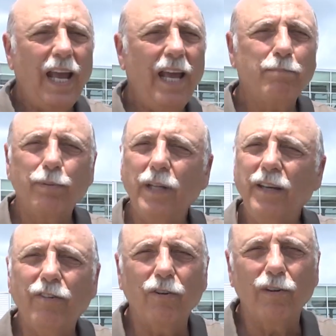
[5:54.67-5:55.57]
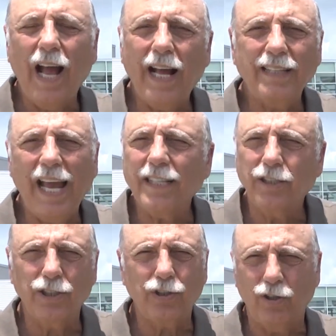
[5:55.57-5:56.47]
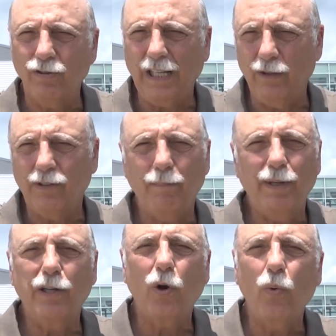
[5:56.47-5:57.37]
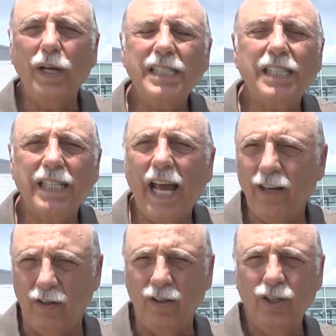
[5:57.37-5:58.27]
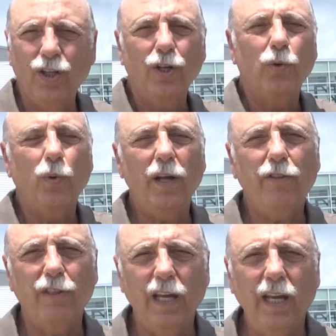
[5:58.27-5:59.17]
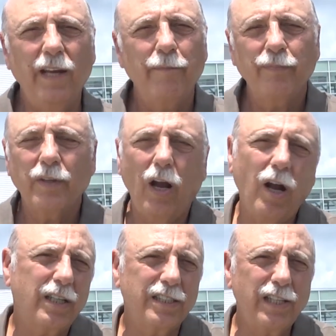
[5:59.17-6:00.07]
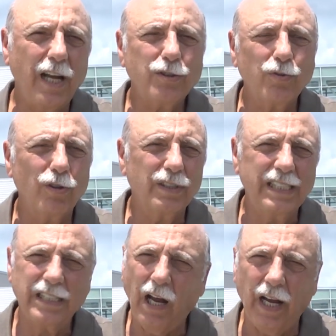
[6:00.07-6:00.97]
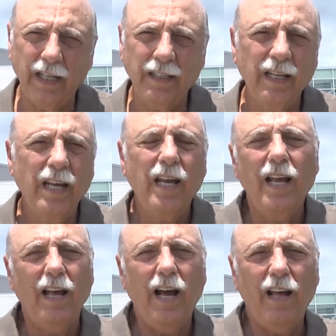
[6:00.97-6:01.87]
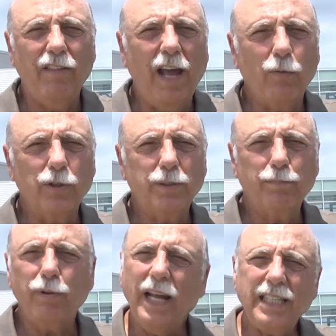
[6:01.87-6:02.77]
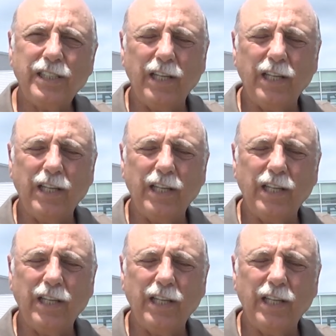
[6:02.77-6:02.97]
And believe it or not, that just turns out to be coincidental with the architectural design that was placed